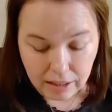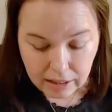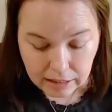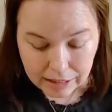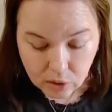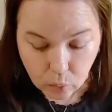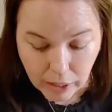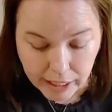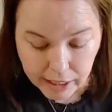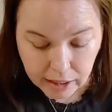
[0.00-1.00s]
that is
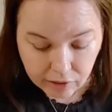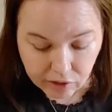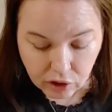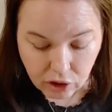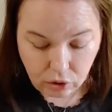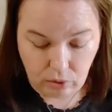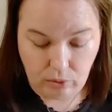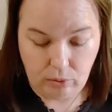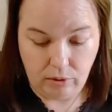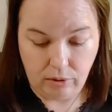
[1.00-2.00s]
waiting for you